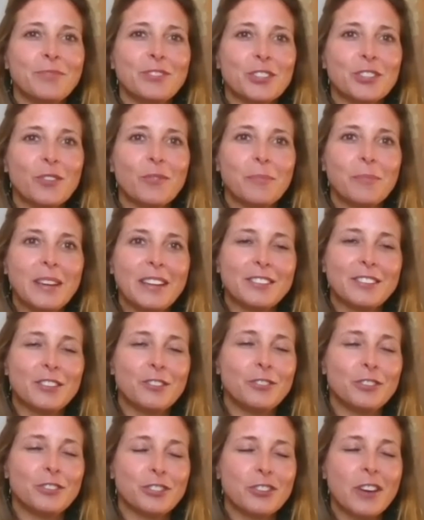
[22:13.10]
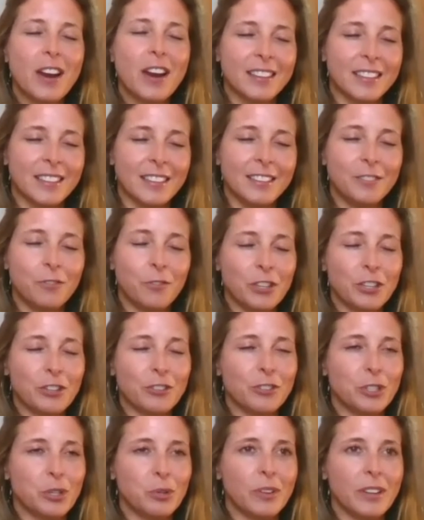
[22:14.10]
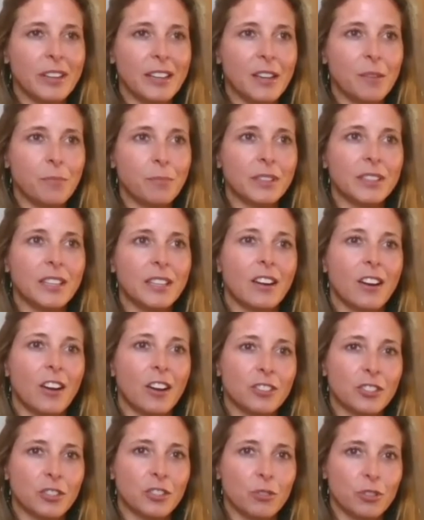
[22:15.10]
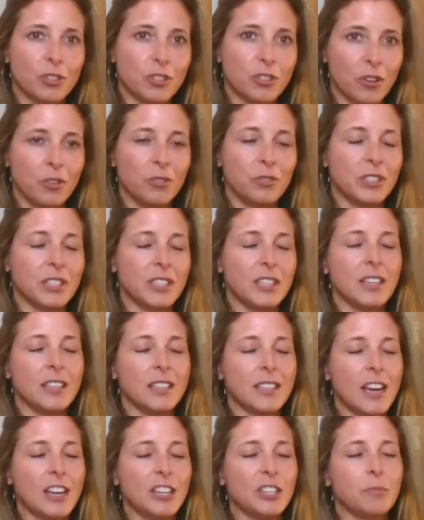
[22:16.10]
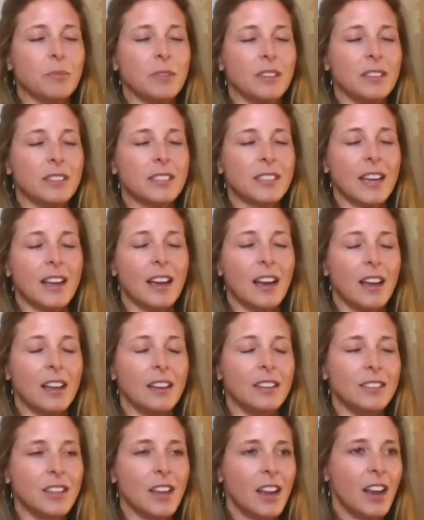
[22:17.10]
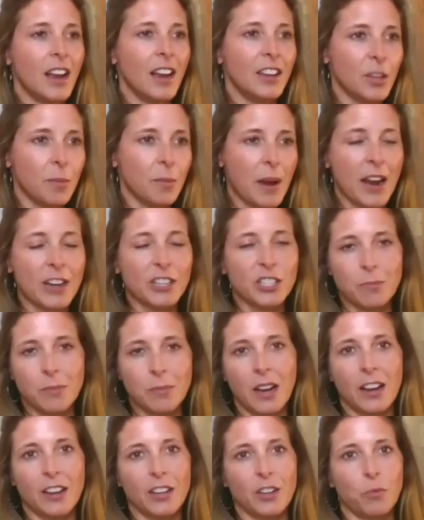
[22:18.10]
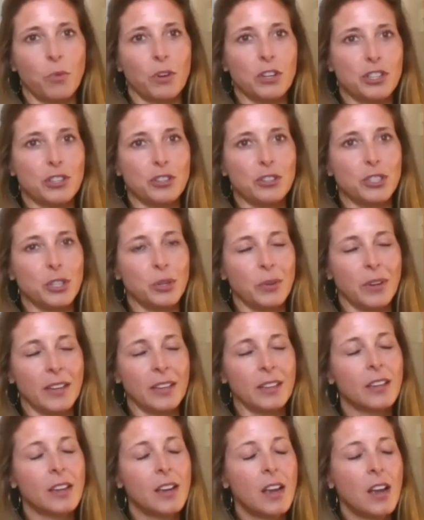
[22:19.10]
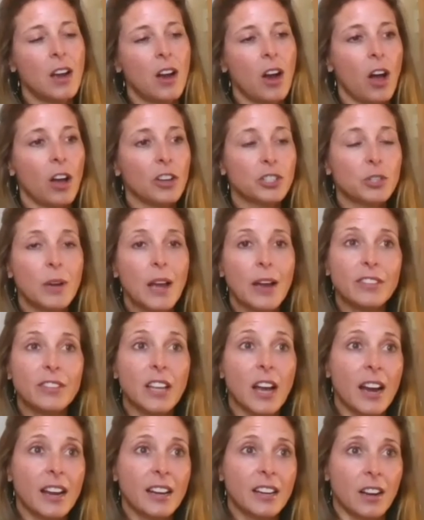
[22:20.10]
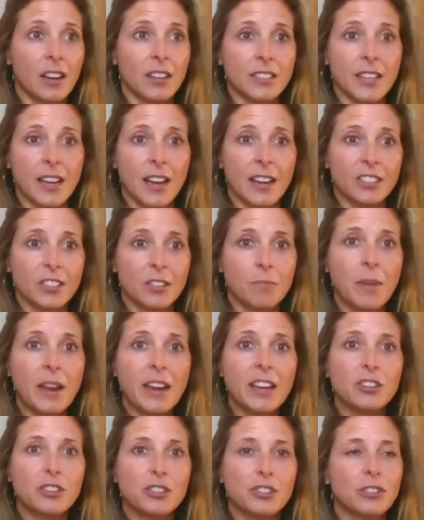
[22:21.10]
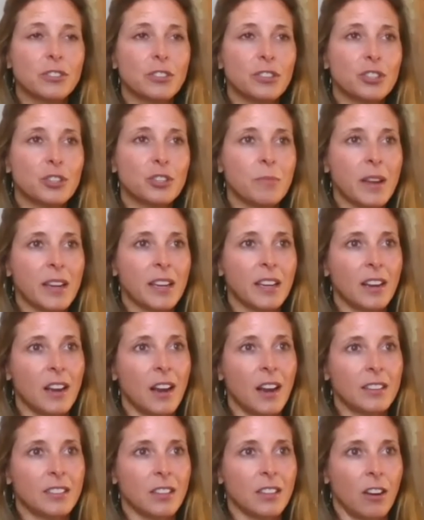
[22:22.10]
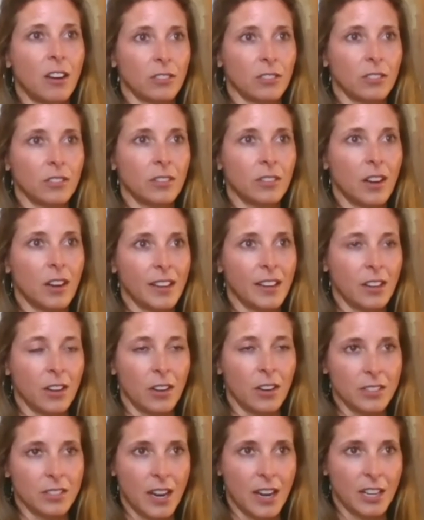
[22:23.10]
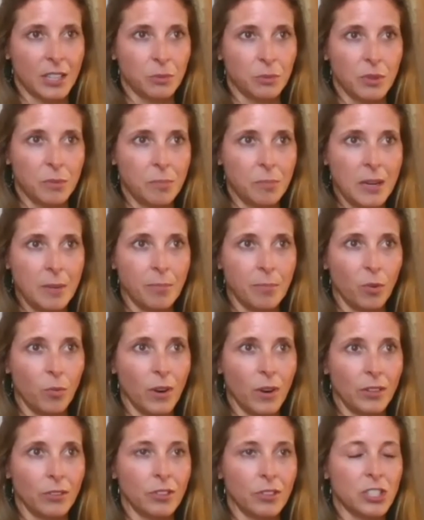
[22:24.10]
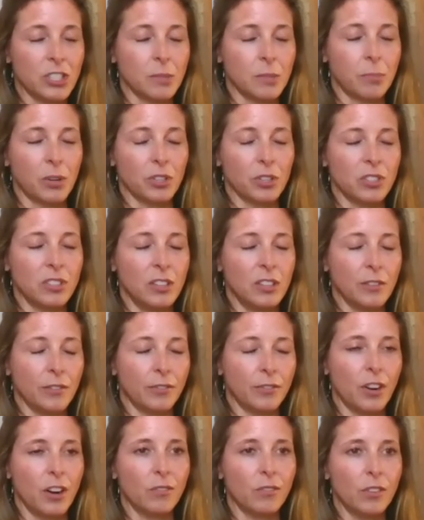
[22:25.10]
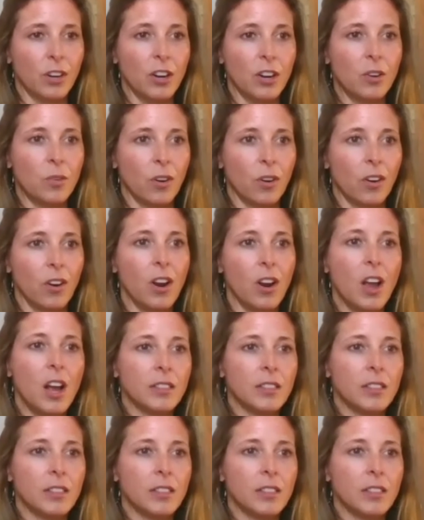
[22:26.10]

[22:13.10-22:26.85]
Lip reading: Don't be too distracted when you're doing it, but that also shows the engagement and the passion behind what you're doing. Also having the eye contact, making sure that you're making eye contact with people, whether it's the person in the front row or